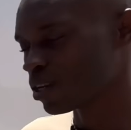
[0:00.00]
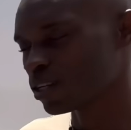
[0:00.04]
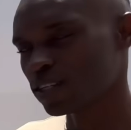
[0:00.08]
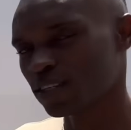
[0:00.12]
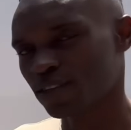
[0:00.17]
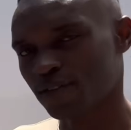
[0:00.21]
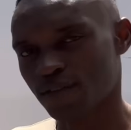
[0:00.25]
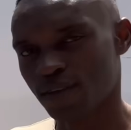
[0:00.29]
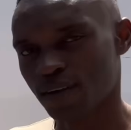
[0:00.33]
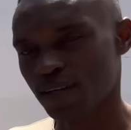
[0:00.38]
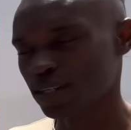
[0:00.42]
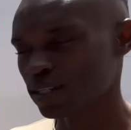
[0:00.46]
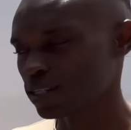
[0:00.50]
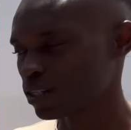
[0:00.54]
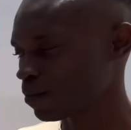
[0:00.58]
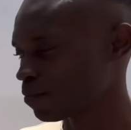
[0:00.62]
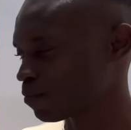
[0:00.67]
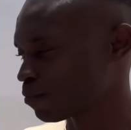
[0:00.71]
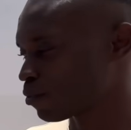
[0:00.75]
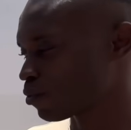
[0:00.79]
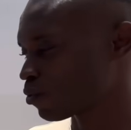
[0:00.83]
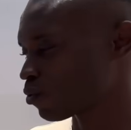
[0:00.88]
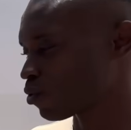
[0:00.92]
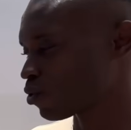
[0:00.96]
is very
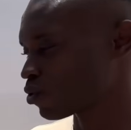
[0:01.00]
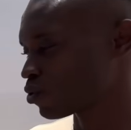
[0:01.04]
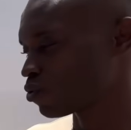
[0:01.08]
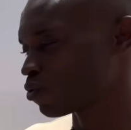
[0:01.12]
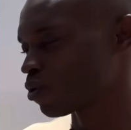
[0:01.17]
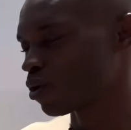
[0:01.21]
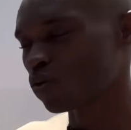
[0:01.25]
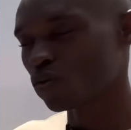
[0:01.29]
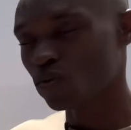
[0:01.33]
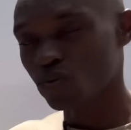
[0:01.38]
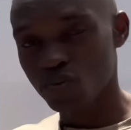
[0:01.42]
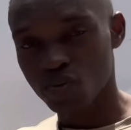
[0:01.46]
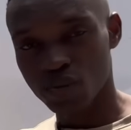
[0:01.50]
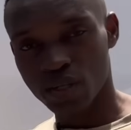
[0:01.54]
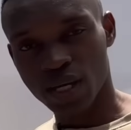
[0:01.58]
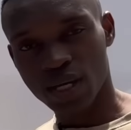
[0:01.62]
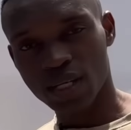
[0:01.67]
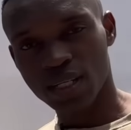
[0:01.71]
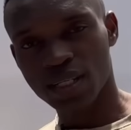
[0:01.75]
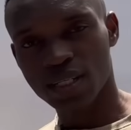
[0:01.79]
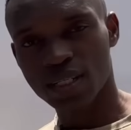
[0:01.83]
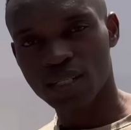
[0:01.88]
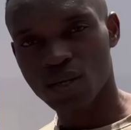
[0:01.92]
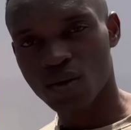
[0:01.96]
simple because we are going to
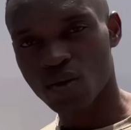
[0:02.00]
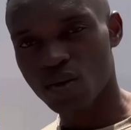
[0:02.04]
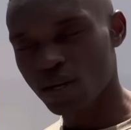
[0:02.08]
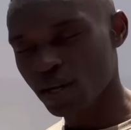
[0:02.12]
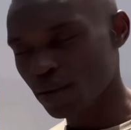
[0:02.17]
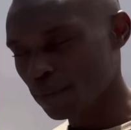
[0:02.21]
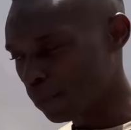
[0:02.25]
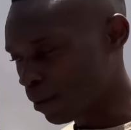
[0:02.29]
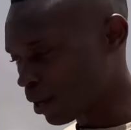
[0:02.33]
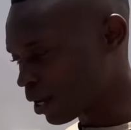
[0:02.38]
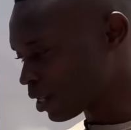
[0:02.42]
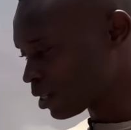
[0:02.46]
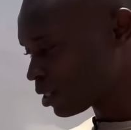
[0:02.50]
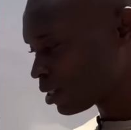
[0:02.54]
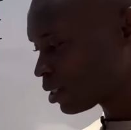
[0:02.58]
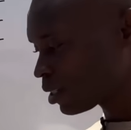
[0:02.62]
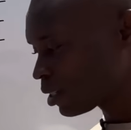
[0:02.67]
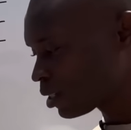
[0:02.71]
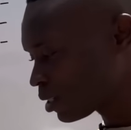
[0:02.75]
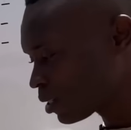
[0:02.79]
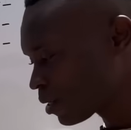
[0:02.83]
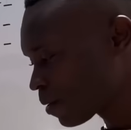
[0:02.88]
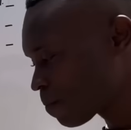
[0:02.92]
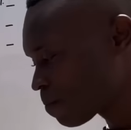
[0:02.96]
get it on a balance
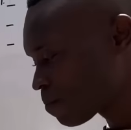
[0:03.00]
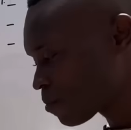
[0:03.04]
sheet